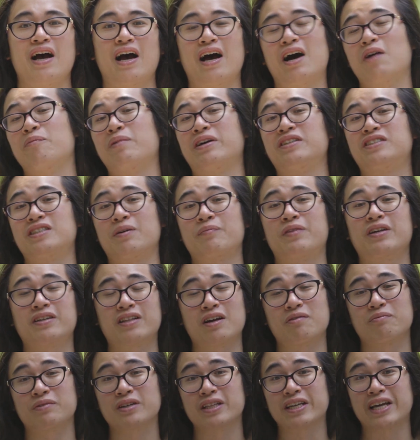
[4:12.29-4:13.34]
And
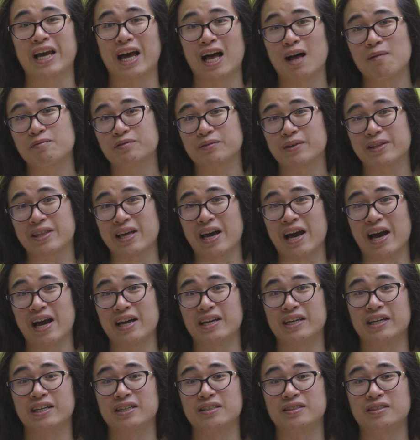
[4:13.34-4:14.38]
something that really helps with
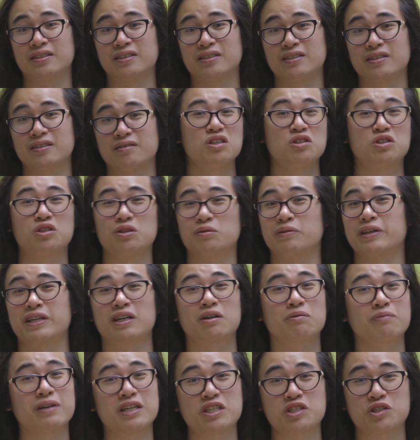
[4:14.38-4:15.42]
that is
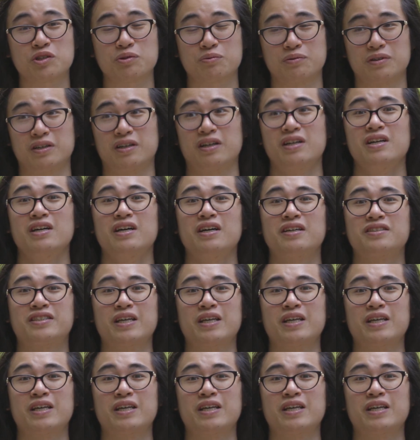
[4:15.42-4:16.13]
doing a ritual.